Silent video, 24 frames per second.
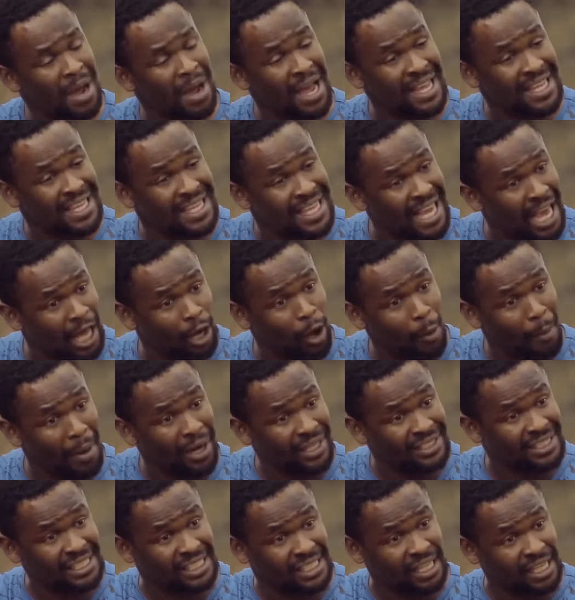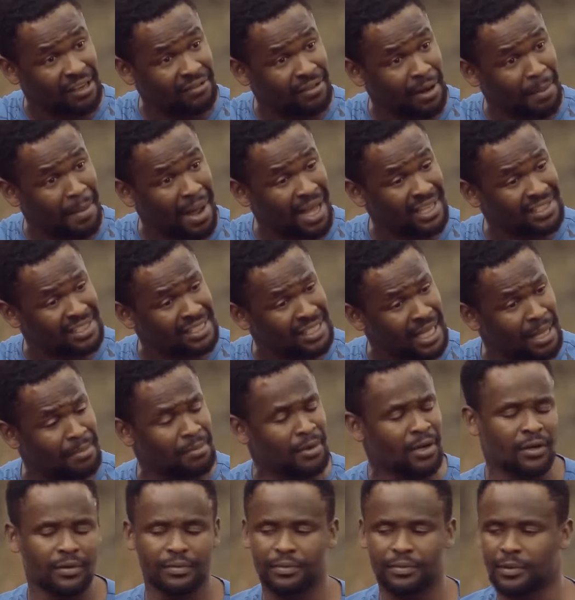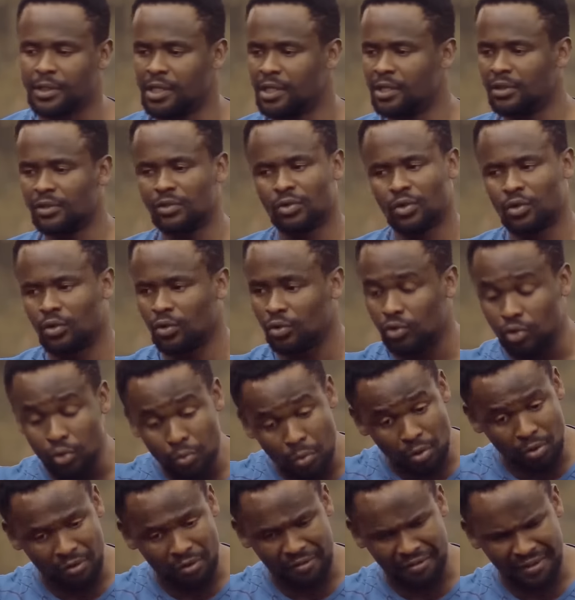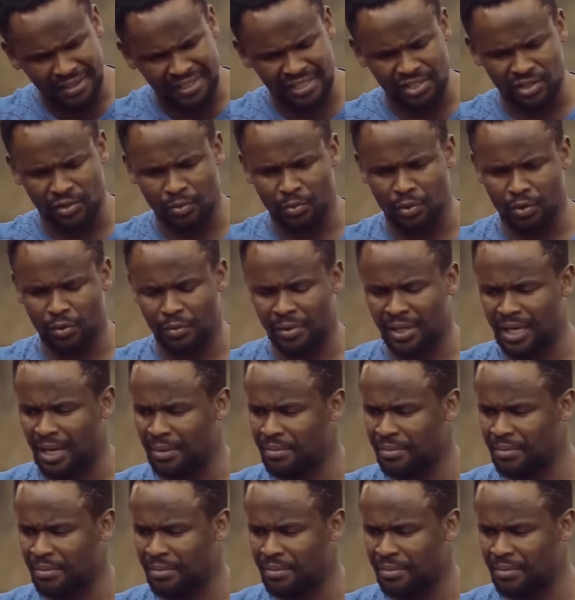My girl, Amali, just saved the man's name. No, tomorrow. First thing tomorrow,